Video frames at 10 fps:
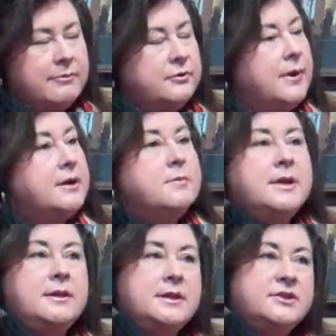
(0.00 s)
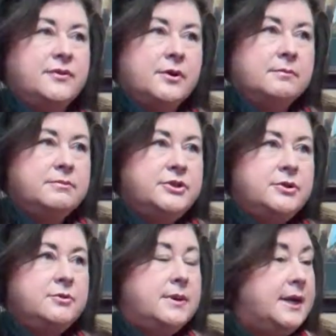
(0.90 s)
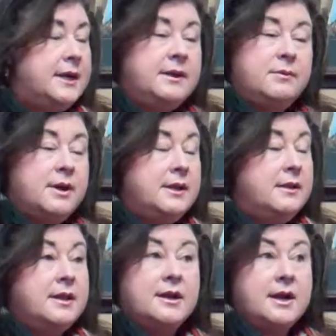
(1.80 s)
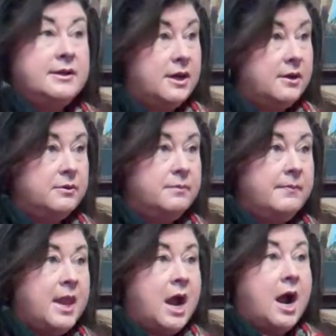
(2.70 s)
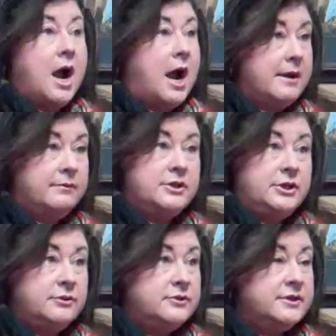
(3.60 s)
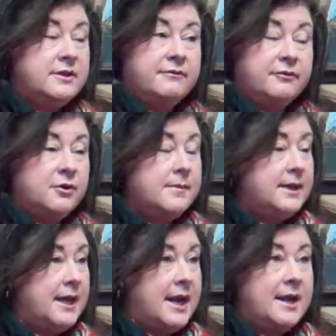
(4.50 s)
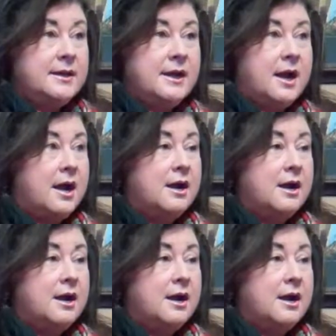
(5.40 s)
recommend this firm to anyone that I know. I would use the firm again.